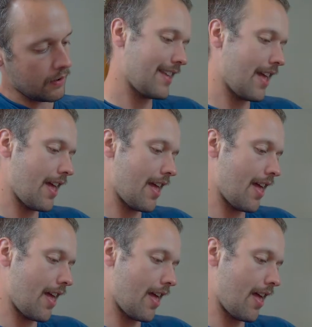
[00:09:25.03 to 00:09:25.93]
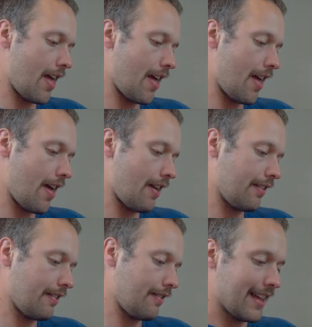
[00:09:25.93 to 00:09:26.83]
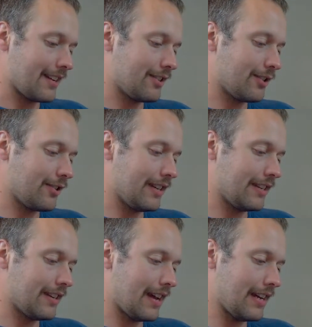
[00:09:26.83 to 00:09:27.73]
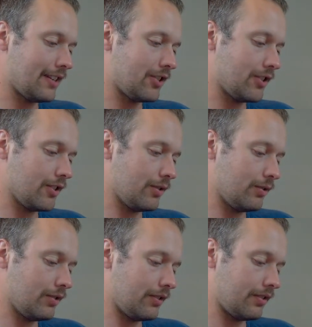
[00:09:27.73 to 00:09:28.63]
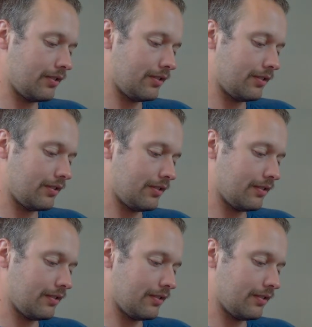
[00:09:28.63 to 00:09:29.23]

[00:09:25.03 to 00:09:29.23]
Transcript: yeah, that Dirty Dank Juice.